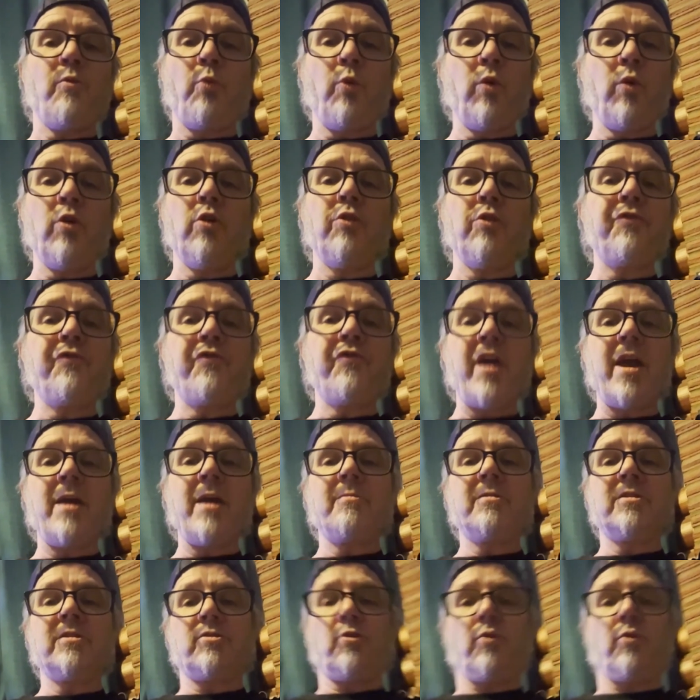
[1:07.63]
world
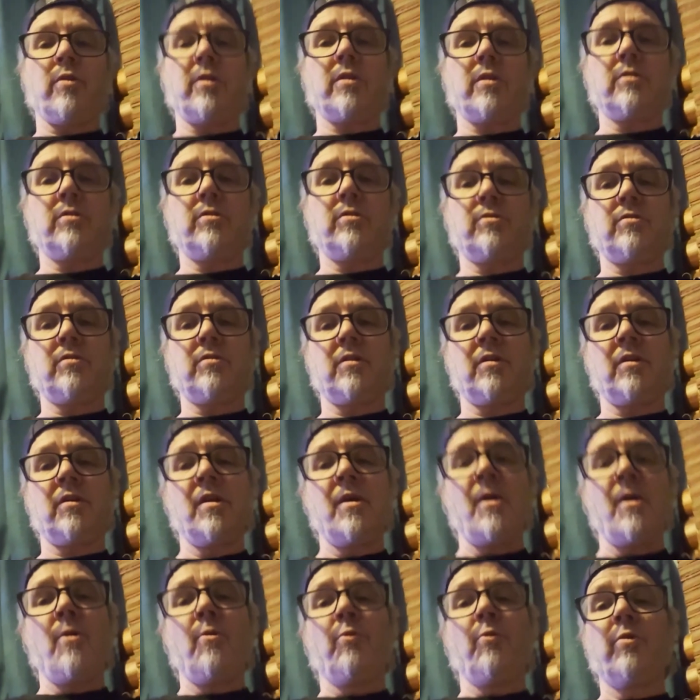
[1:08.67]
famous orchestra
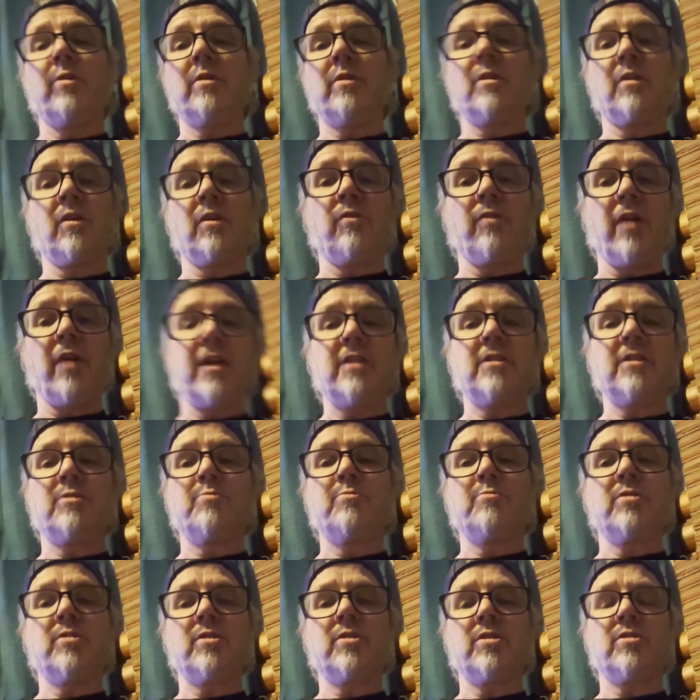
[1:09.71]
with the greatest
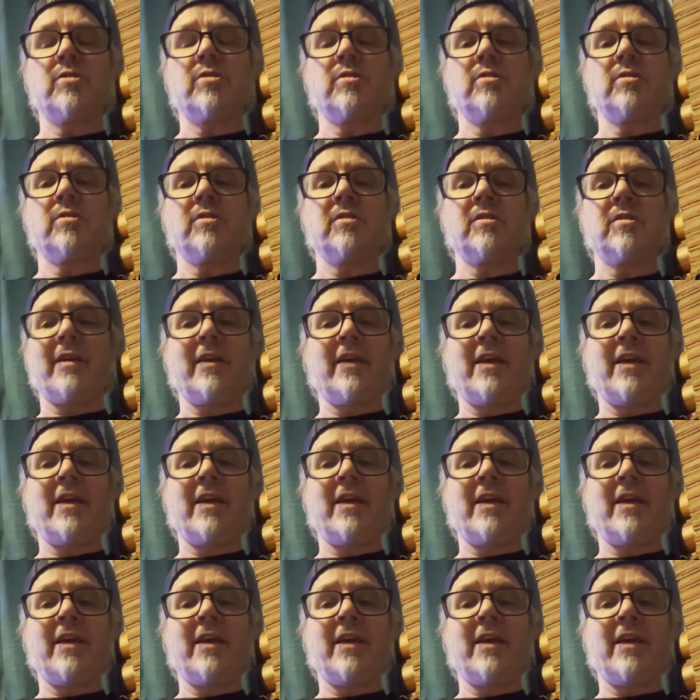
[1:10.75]
musicians,